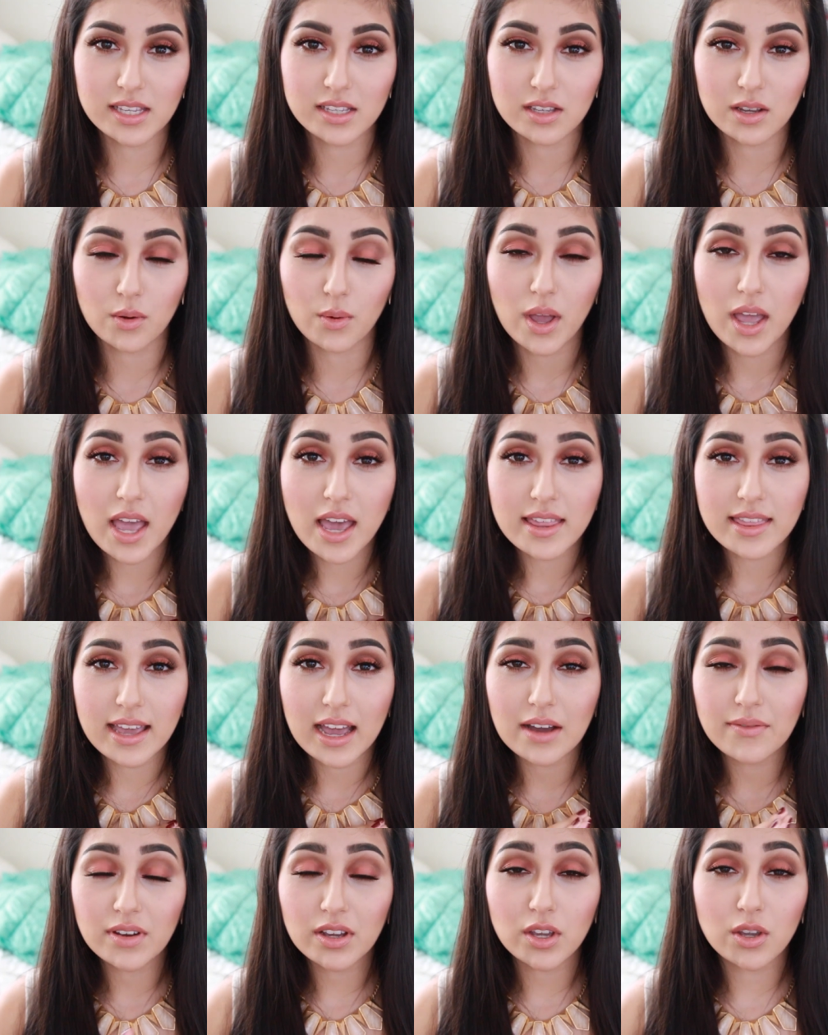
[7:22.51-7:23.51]
So they
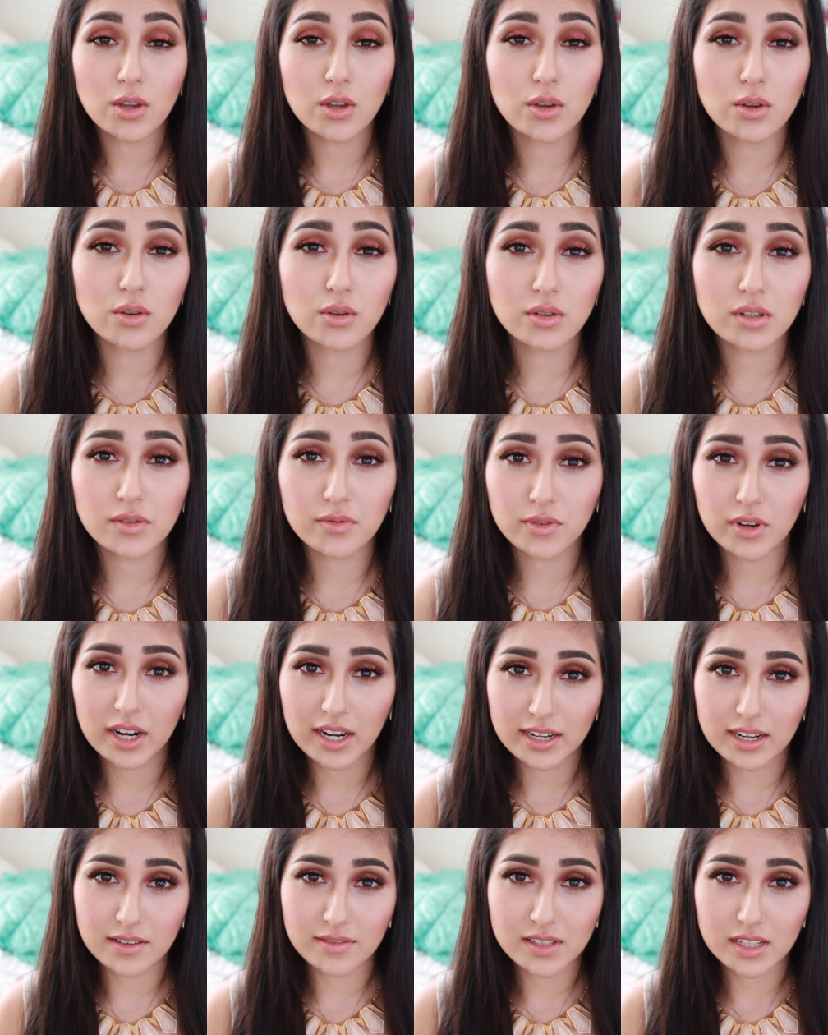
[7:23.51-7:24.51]
have a huge
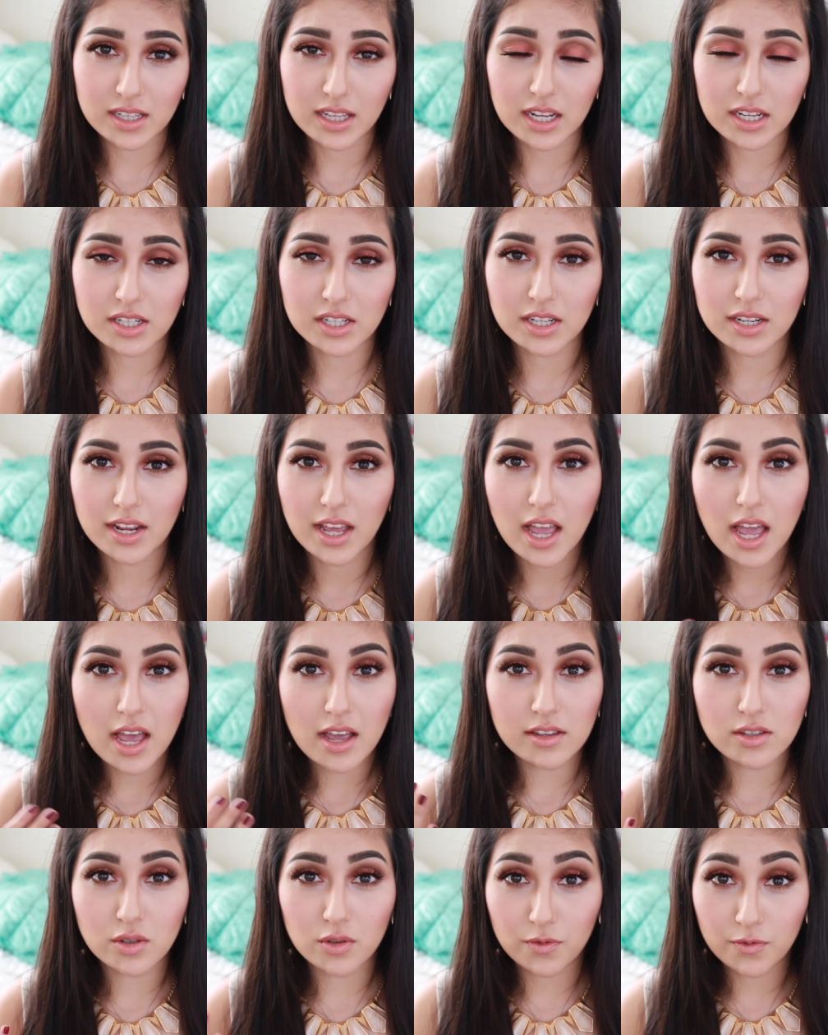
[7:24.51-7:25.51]
variety of selection
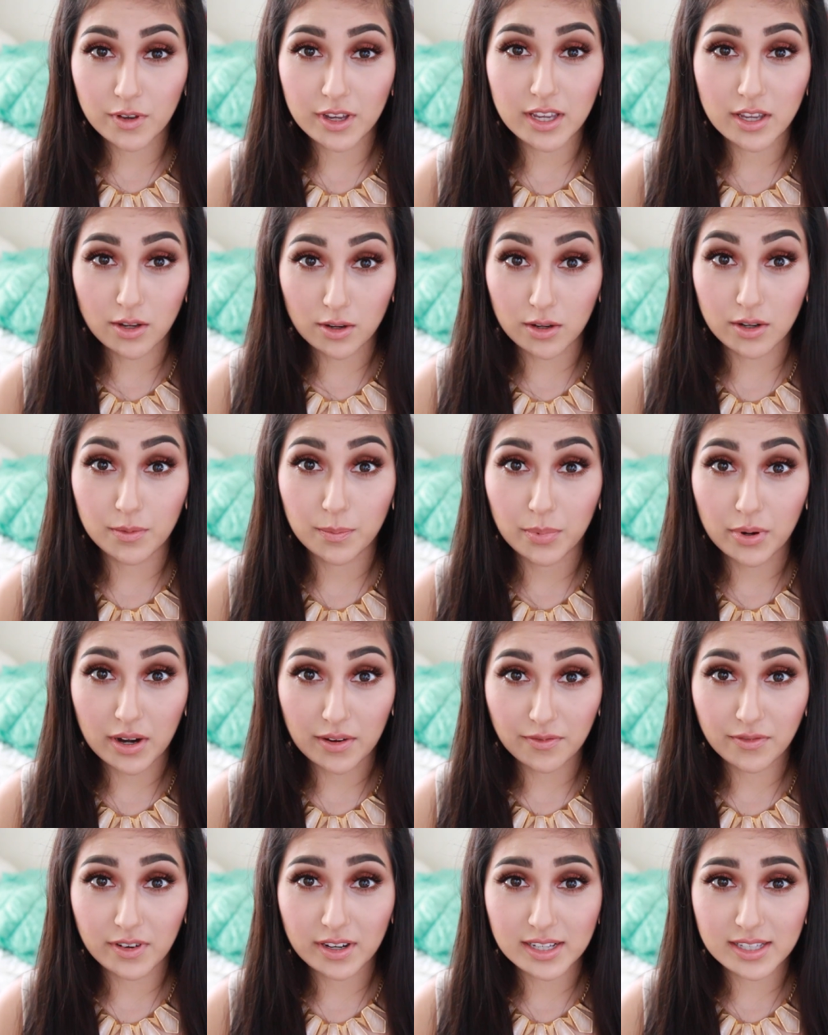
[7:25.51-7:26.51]
to fit your
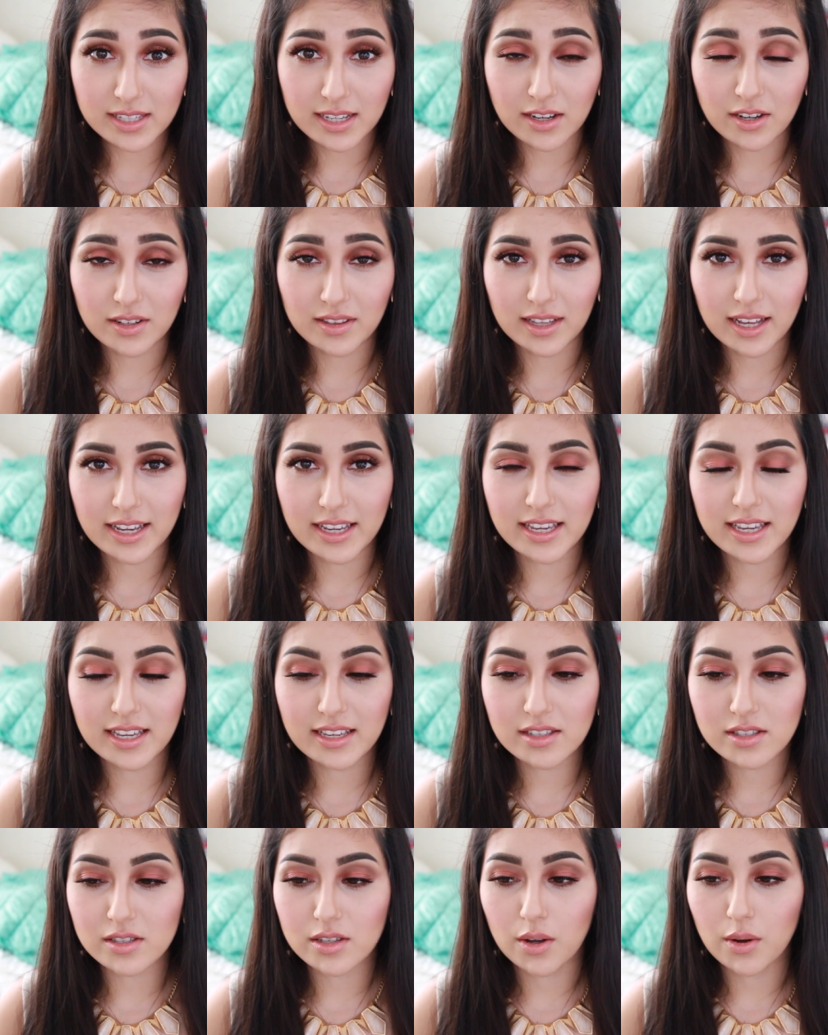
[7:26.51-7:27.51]
preference and your
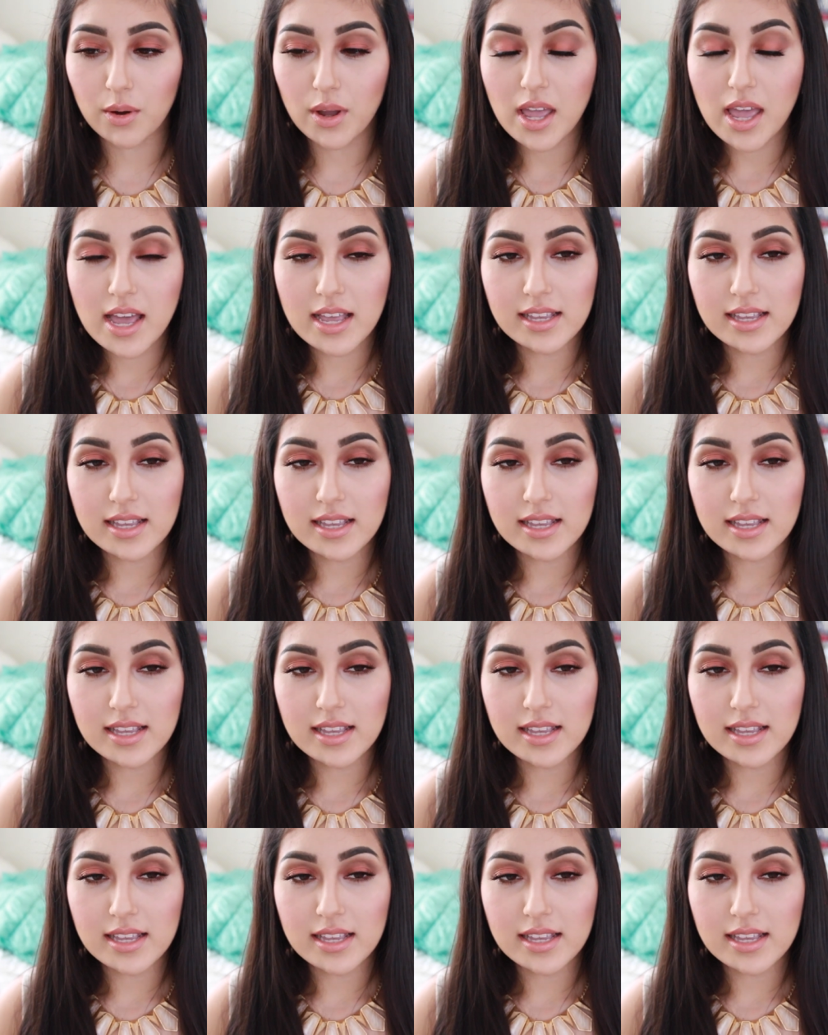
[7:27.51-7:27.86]
liking. So